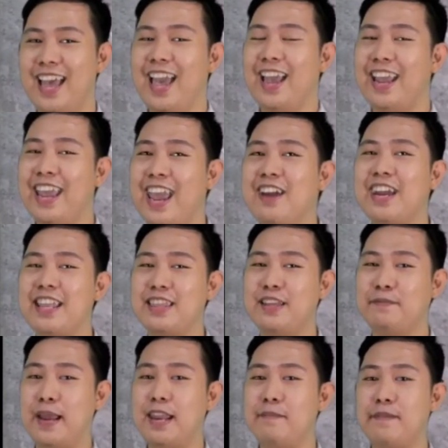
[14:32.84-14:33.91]
Here in the
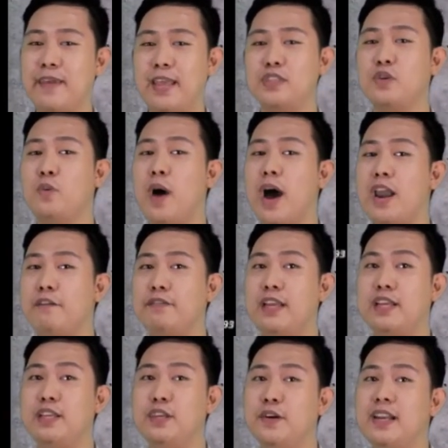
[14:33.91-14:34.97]
Philippines, one of the
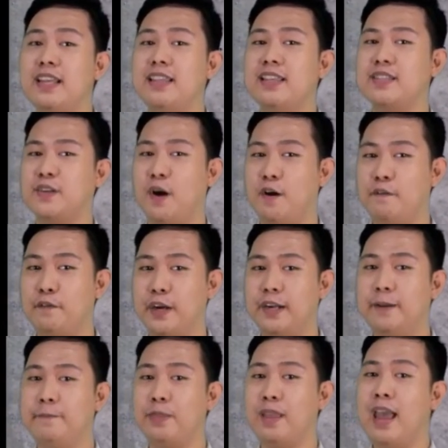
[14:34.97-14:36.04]
newly discovered
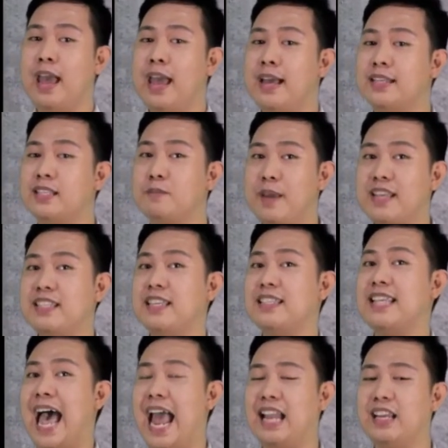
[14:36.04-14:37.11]
species
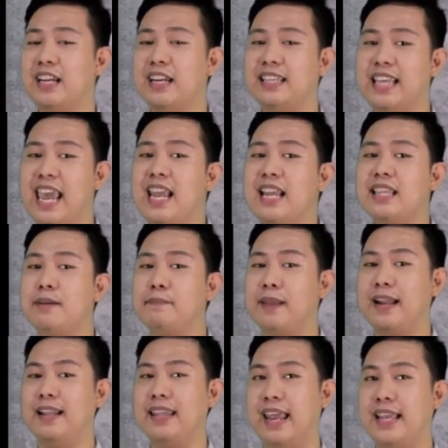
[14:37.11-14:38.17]
under Kingdom
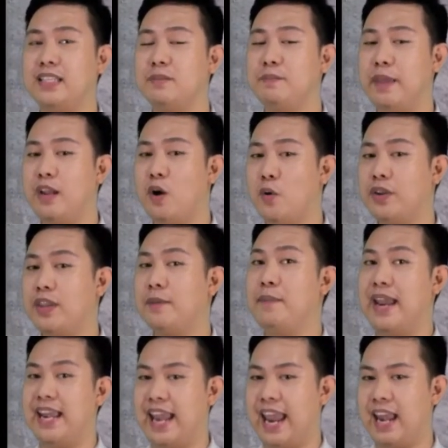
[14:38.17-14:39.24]
Plantae is Begonia
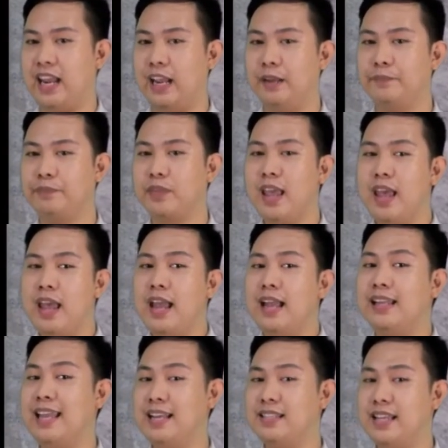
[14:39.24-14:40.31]
baineni.
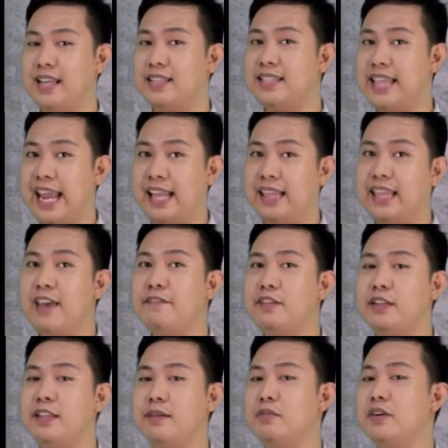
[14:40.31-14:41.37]
This is native to
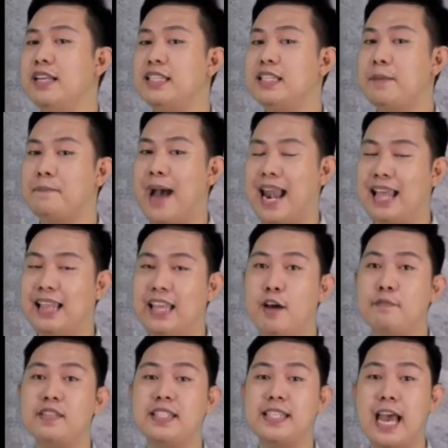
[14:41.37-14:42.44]
the municipality of
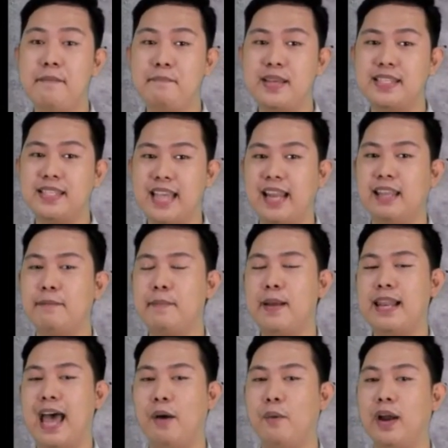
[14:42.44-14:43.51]
San Vicente,
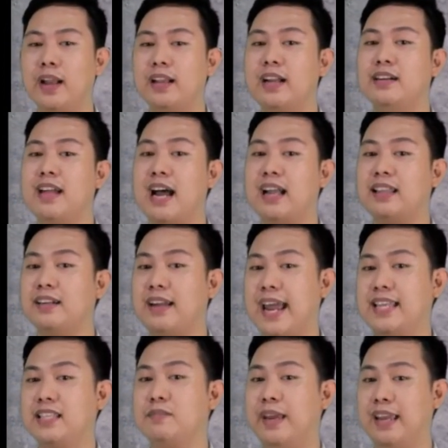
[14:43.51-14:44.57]
Palawan,
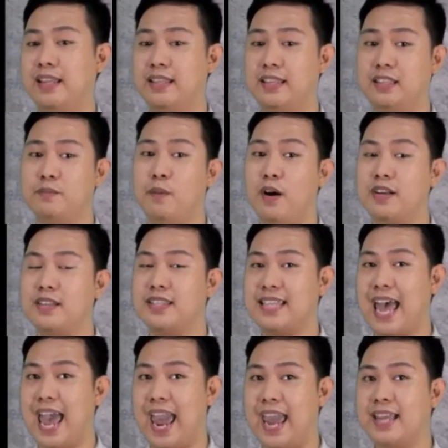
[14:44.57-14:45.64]
characterized by its small
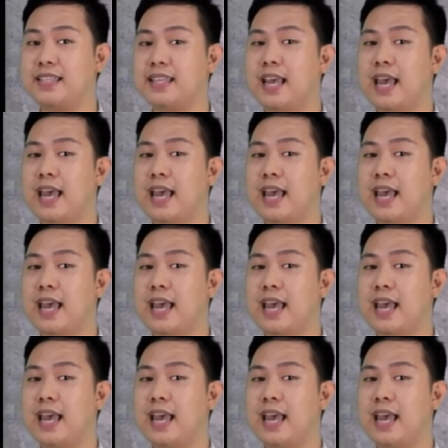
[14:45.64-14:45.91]
size